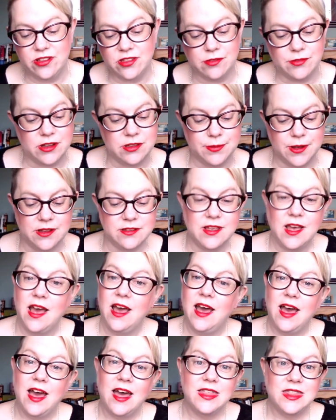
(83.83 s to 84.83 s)
So I suppose
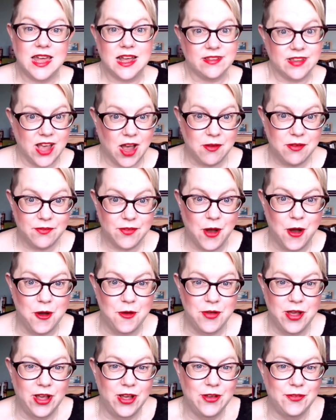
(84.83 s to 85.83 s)
that's how
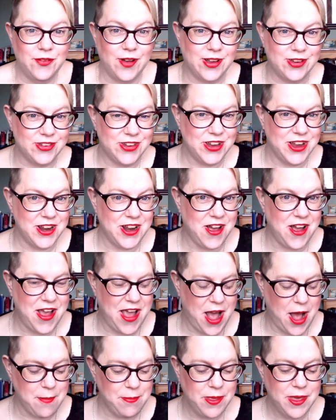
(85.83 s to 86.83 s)
involved with fashion I
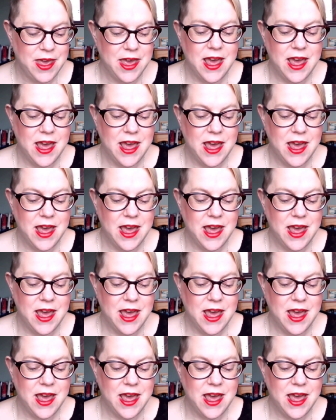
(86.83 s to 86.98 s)
am.